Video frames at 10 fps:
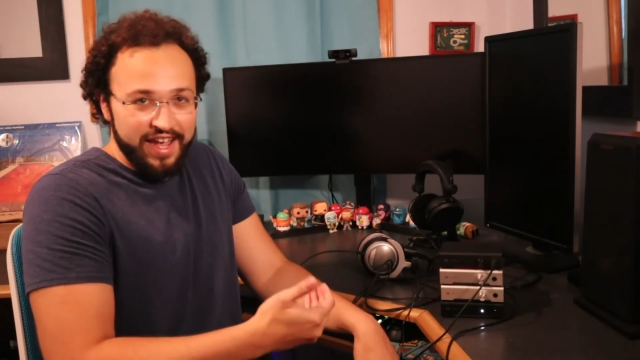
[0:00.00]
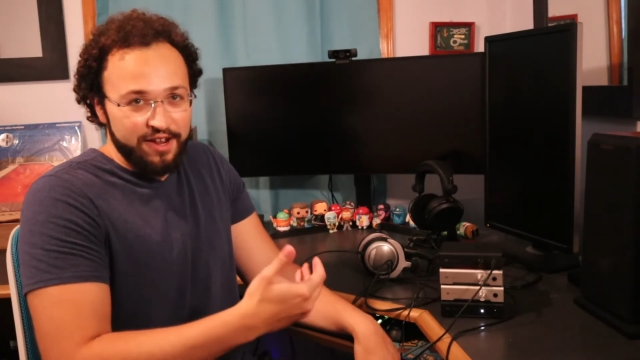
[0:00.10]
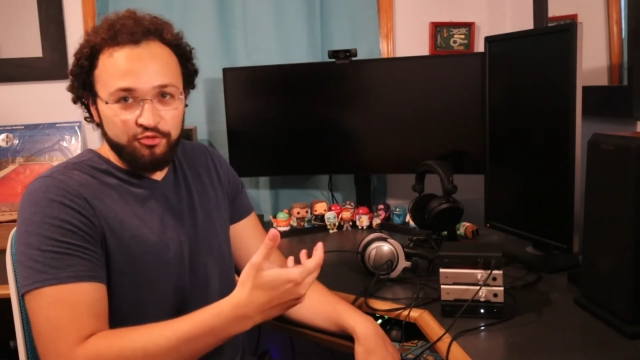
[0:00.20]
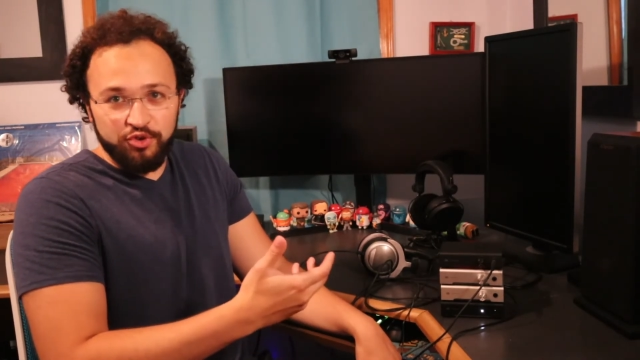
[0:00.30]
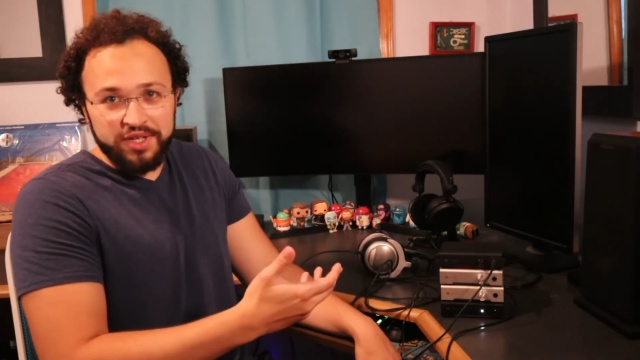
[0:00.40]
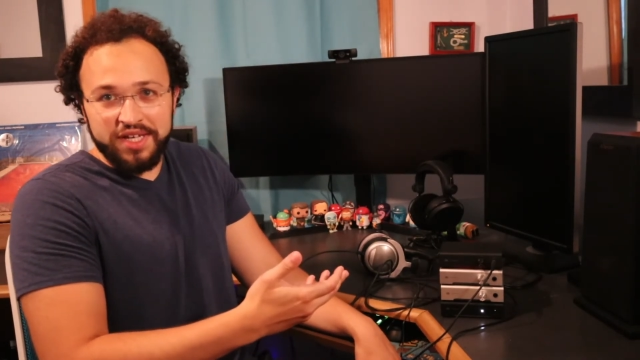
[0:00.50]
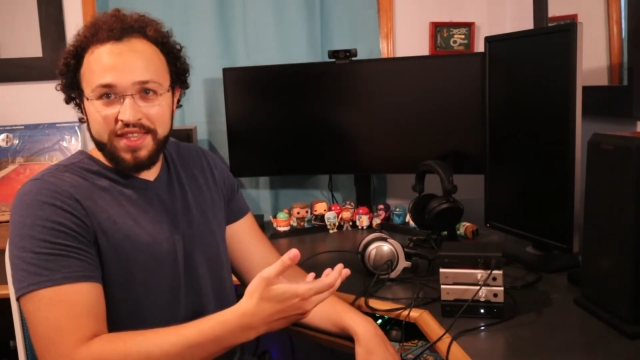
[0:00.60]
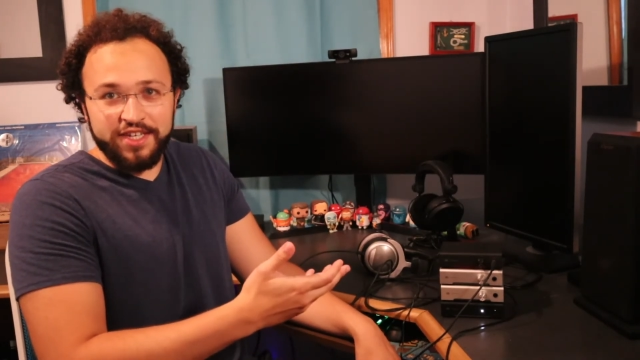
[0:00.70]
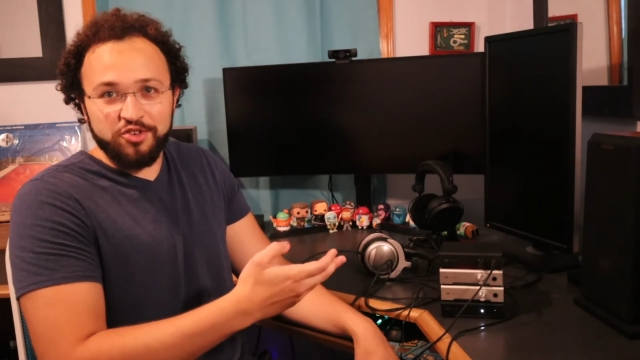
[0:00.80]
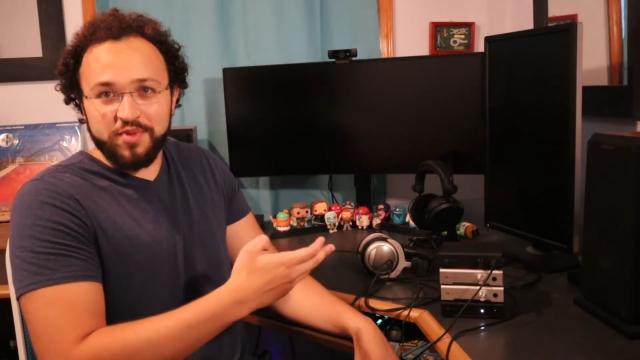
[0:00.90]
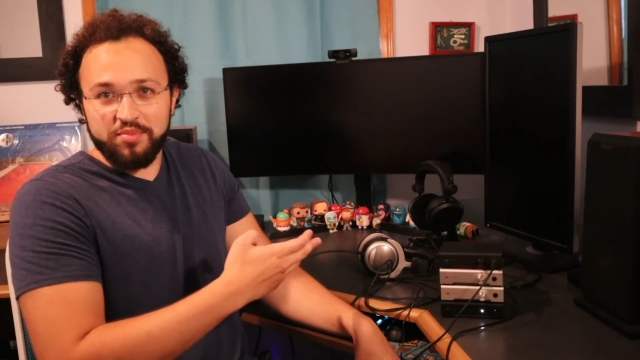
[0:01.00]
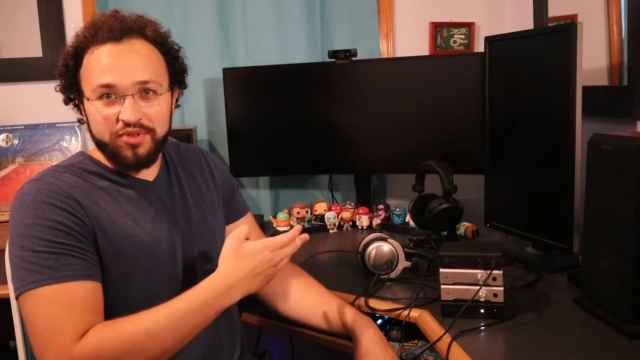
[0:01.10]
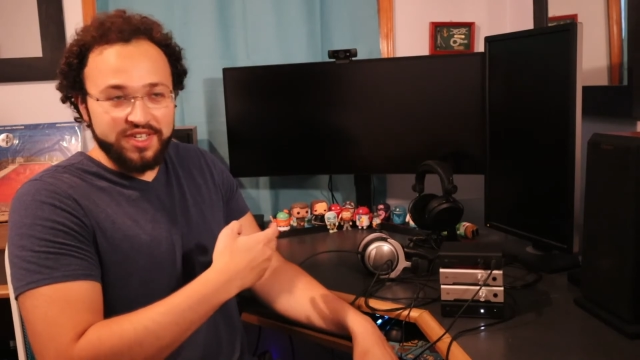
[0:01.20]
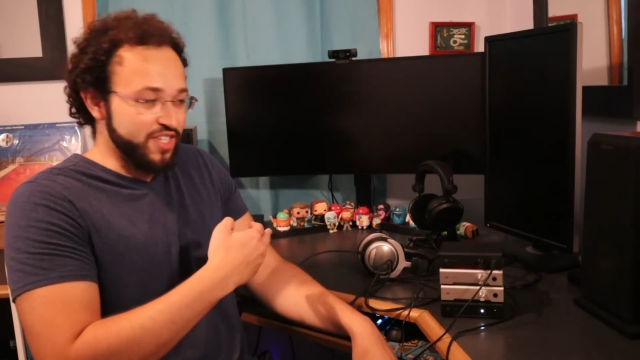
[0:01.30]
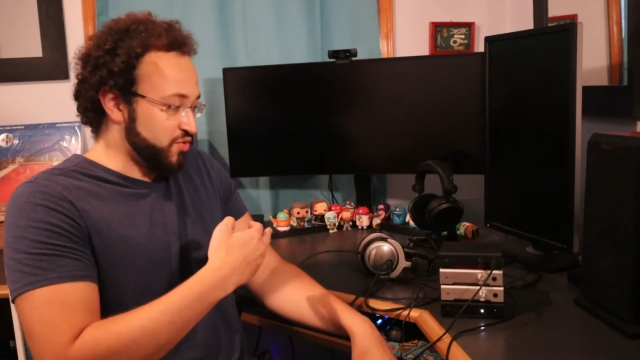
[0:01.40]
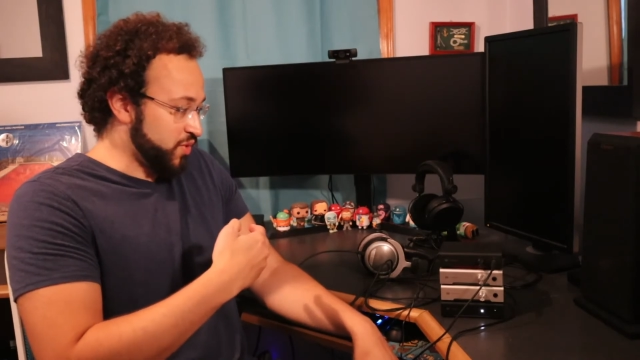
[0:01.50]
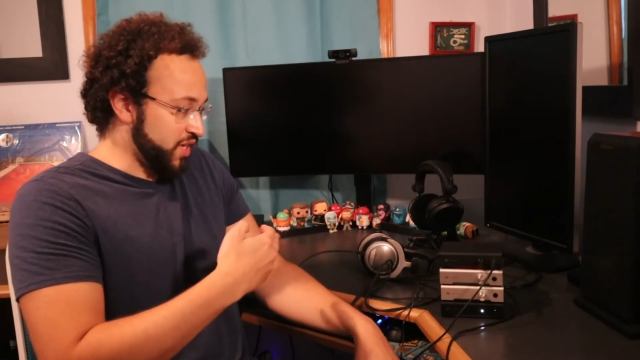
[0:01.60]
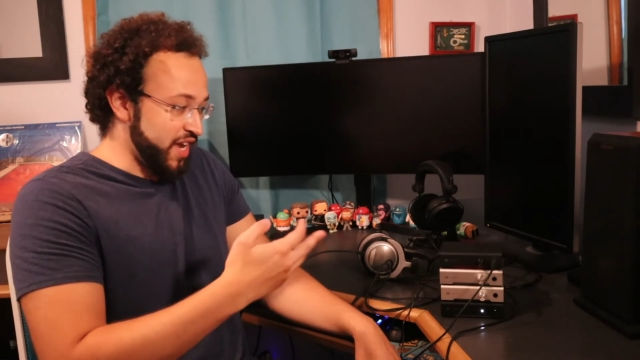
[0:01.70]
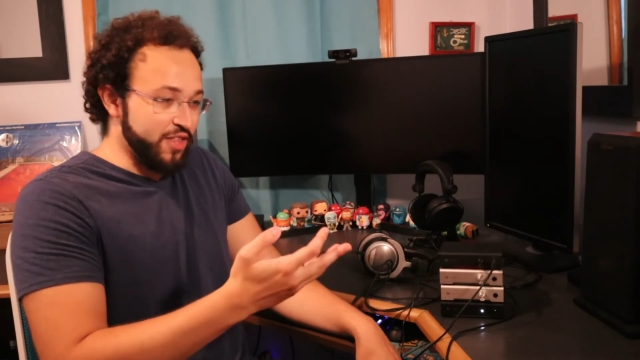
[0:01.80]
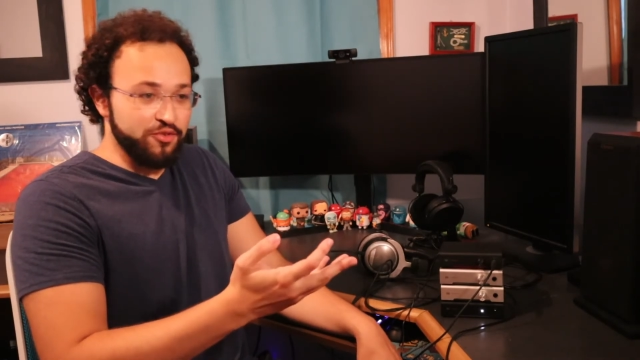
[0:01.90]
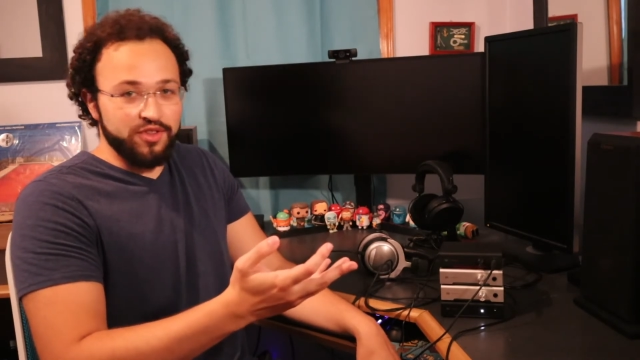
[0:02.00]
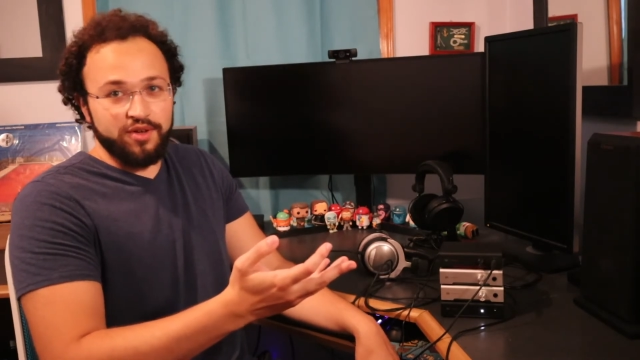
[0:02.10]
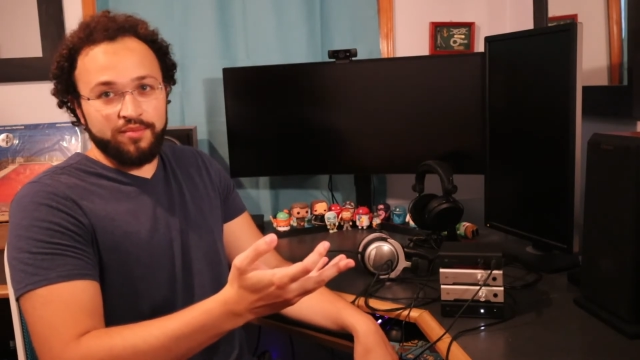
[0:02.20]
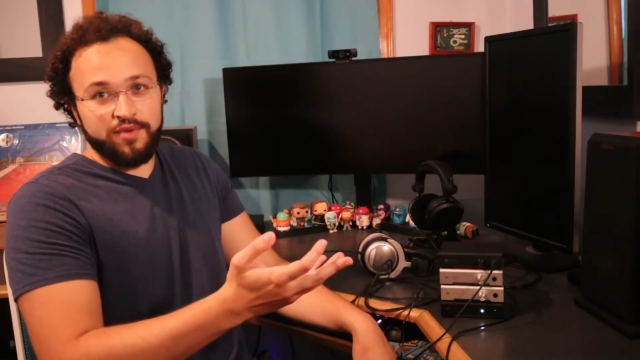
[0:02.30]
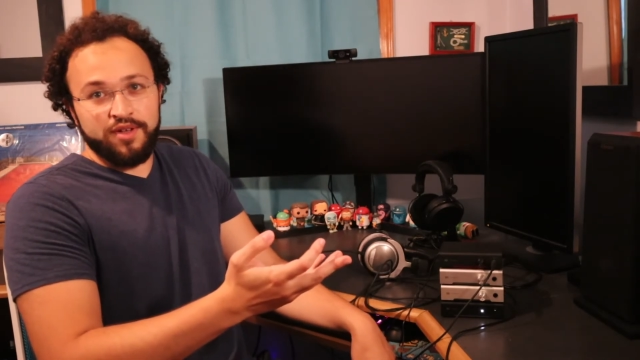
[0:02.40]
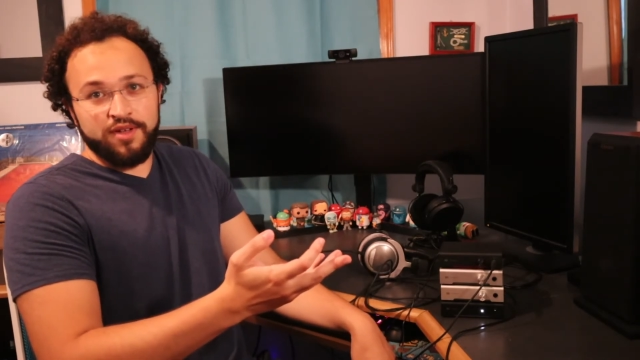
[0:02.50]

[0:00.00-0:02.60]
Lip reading: and really I think you'll be pleased with either of them.